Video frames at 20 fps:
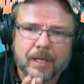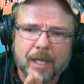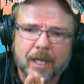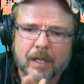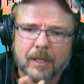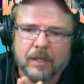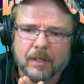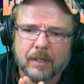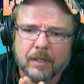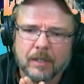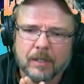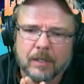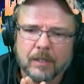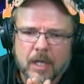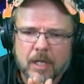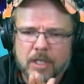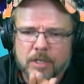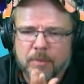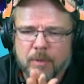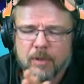I'll
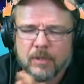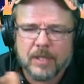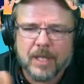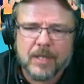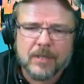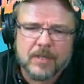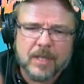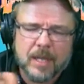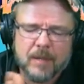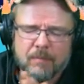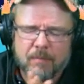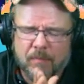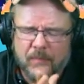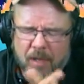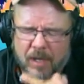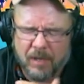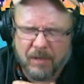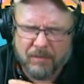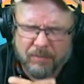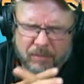spare his last name
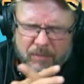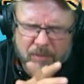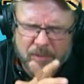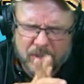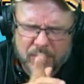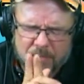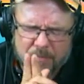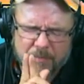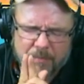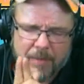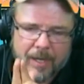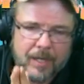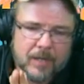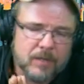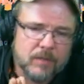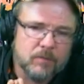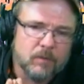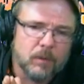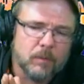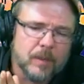by
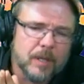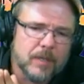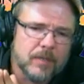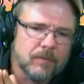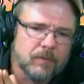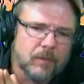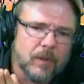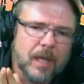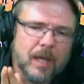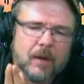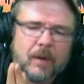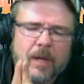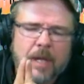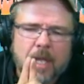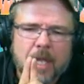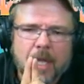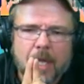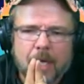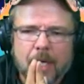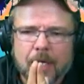his request for now.
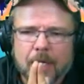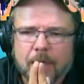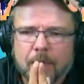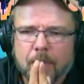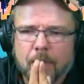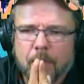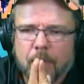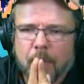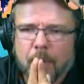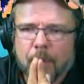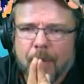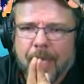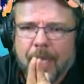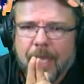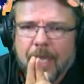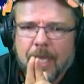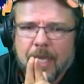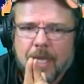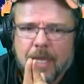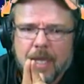But anyway,
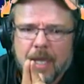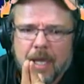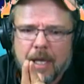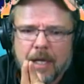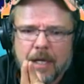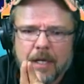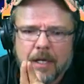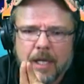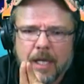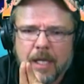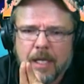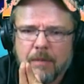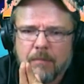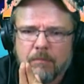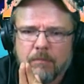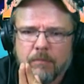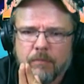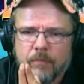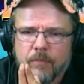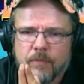
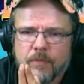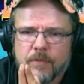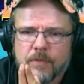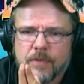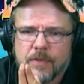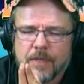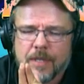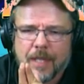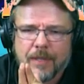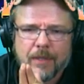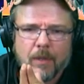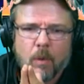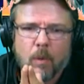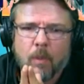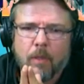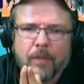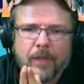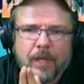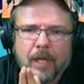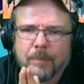he set the
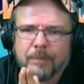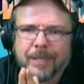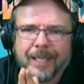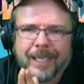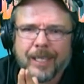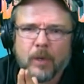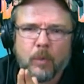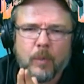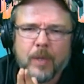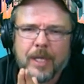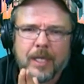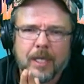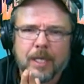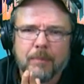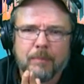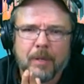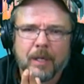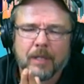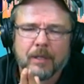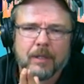whole thing up like in a week.
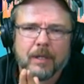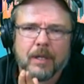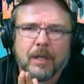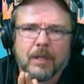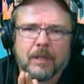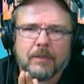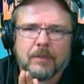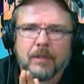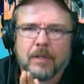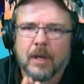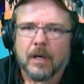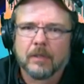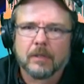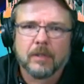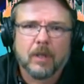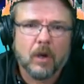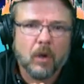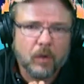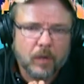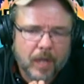He picked a TeNaK
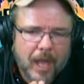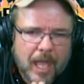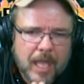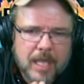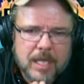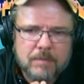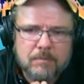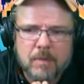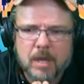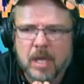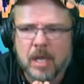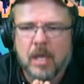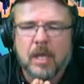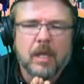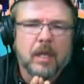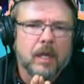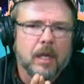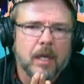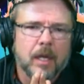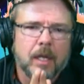Talk name.
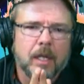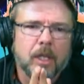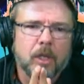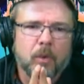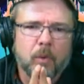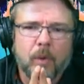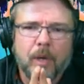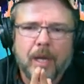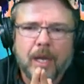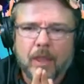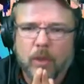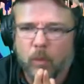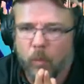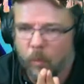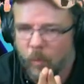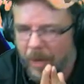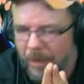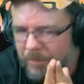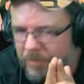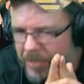He created the
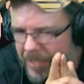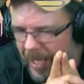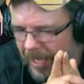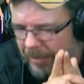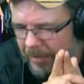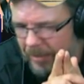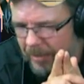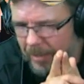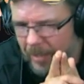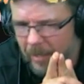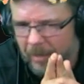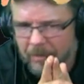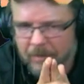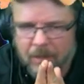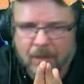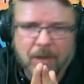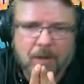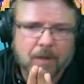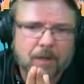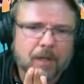website TeNaK
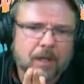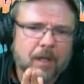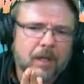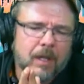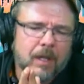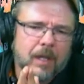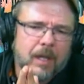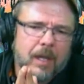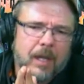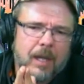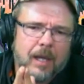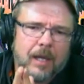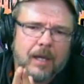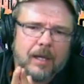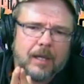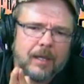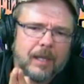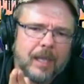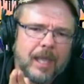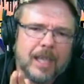Talk.
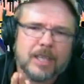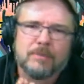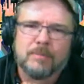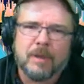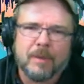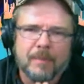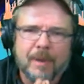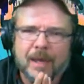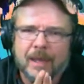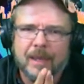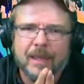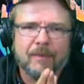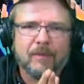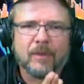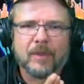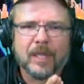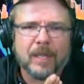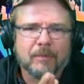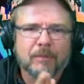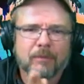He asked me about
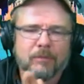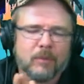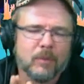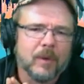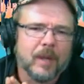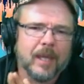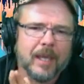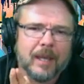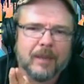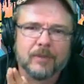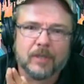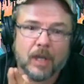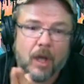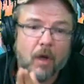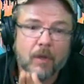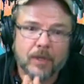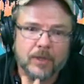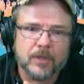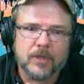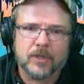everything beforehand. I was like,
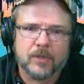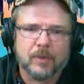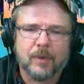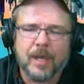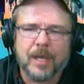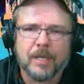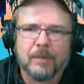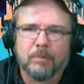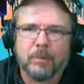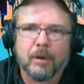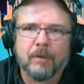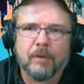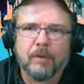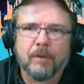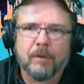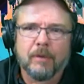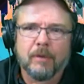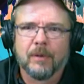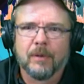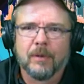oh, this is great,
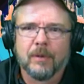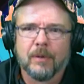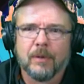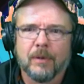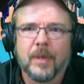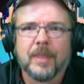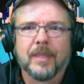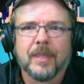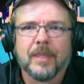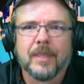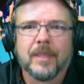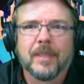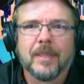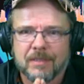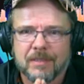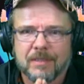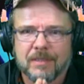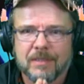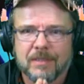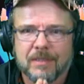perfect. You don't need to do anything,
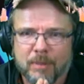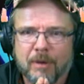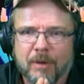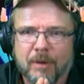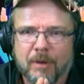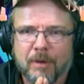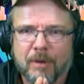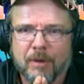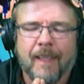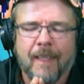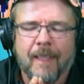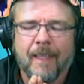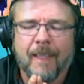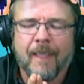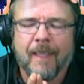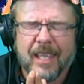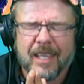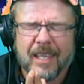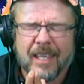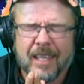just that's perfect.
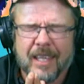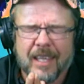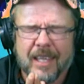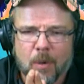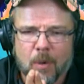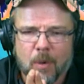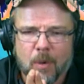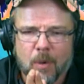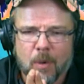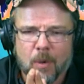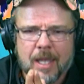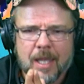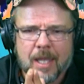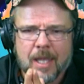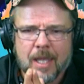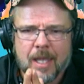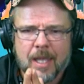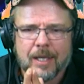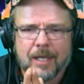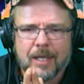And so
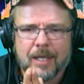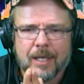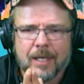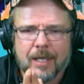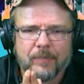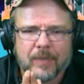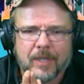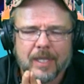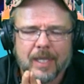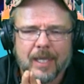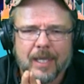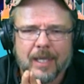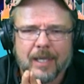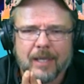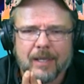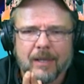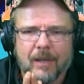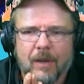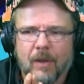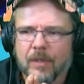
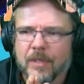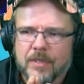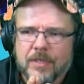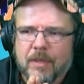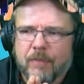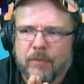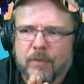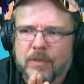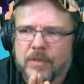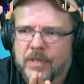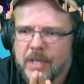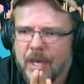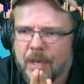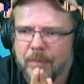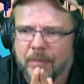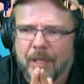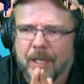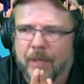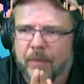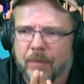all this stuff was set
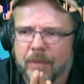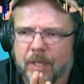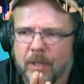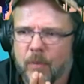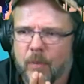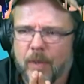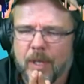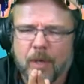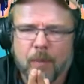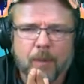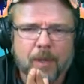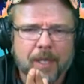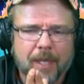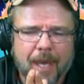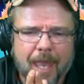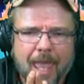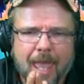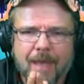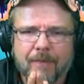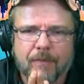up like within a week
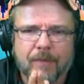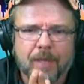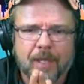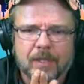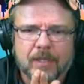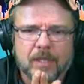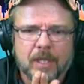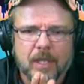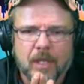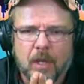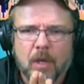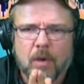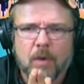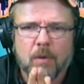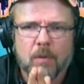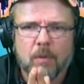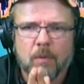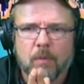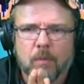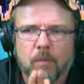and a half. And next thing you
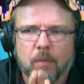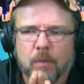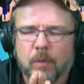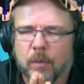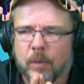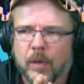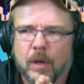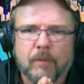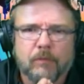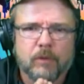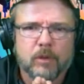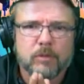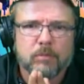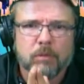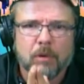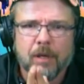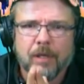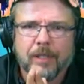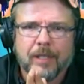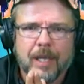know, we're doing our first
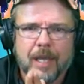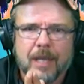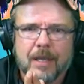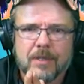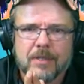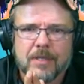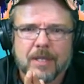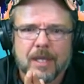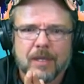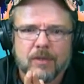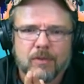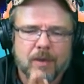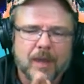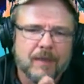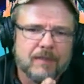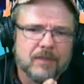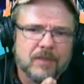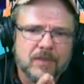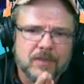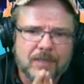broadcast at
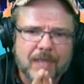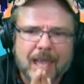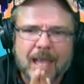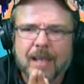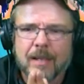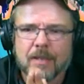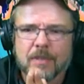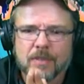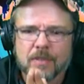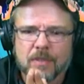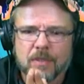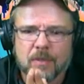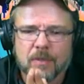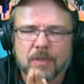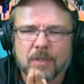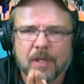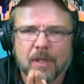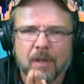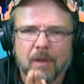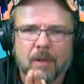Travis's house
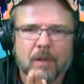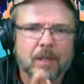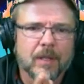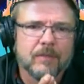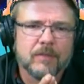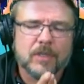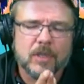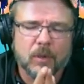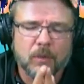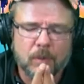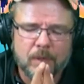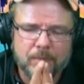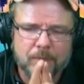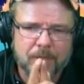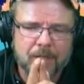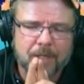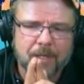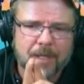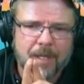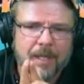using all his
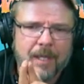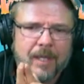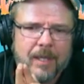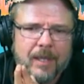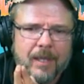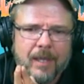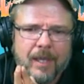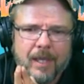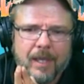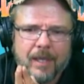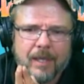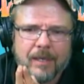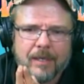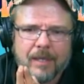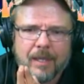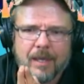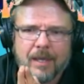equipment. And